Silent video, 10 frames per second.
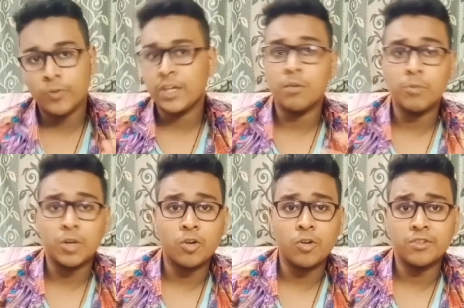come
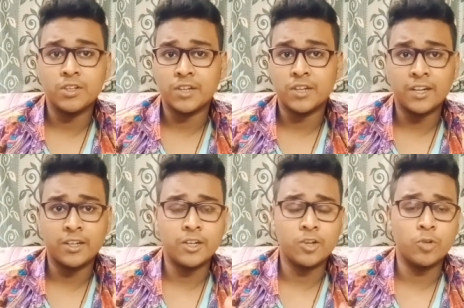across this
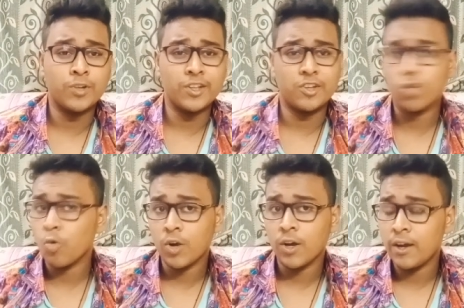character known as
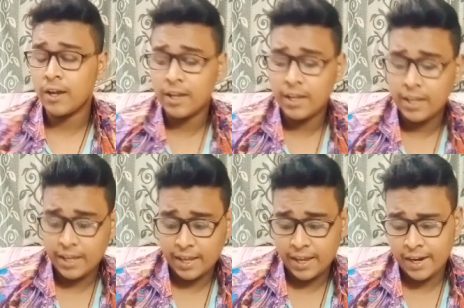Toka,
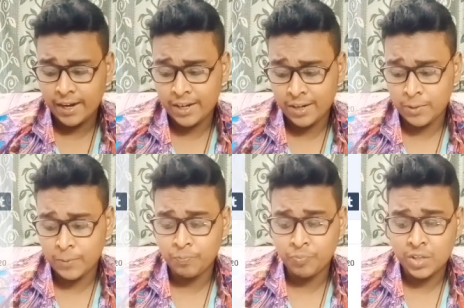and
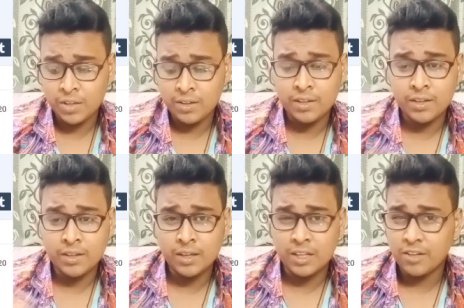
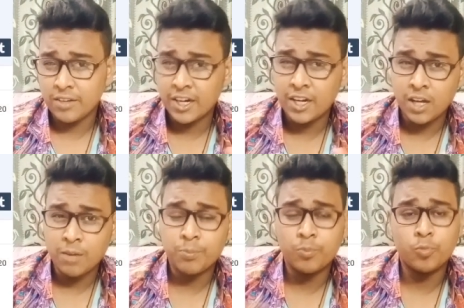in the second half
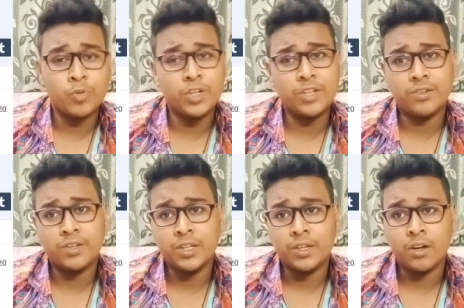we
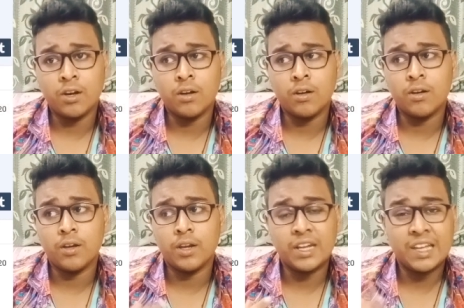see her
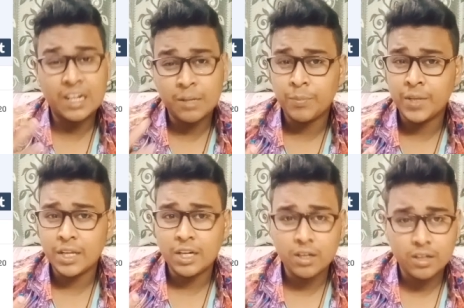
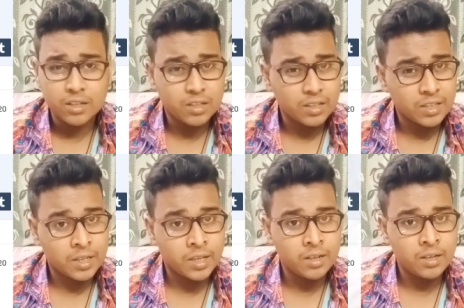helping
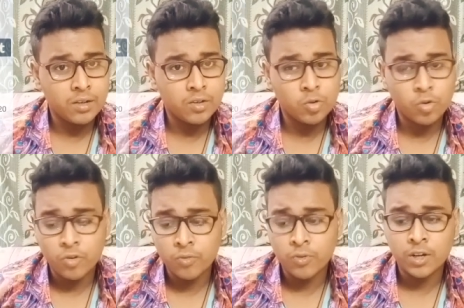Ken to
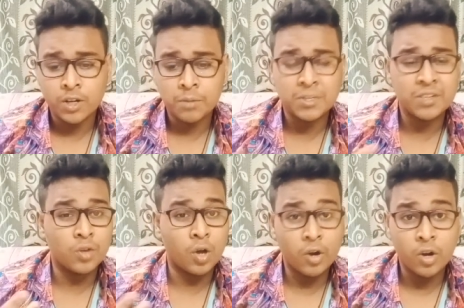overcome this
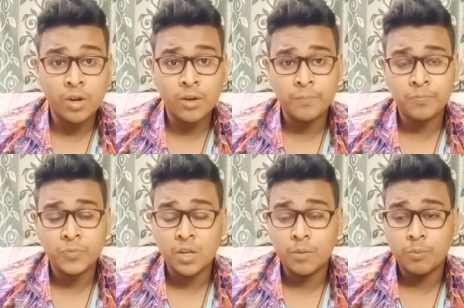hunger,
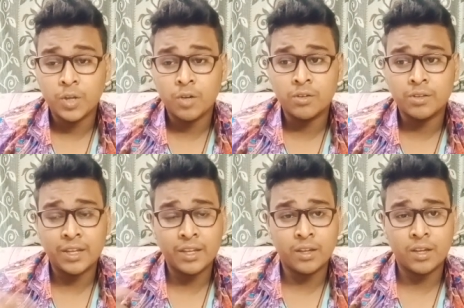because
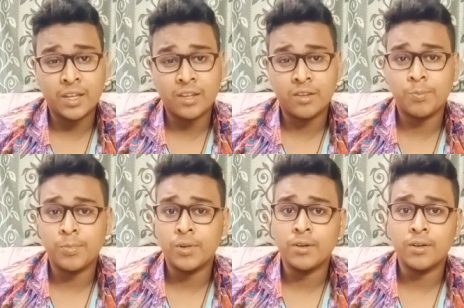as
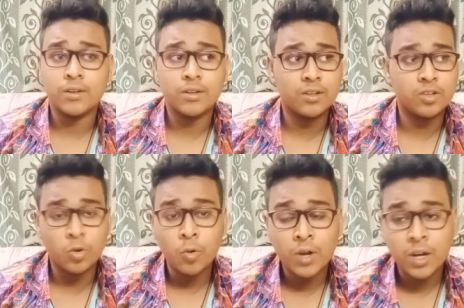per
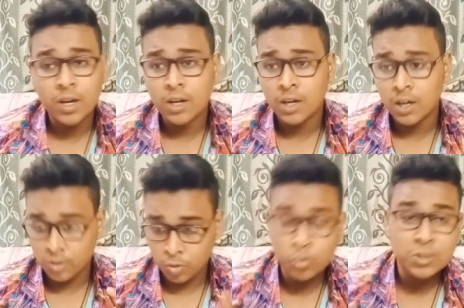Toka, a
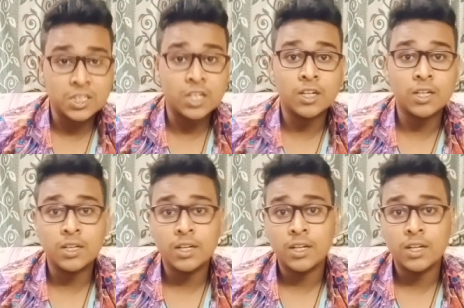ghoul's hunger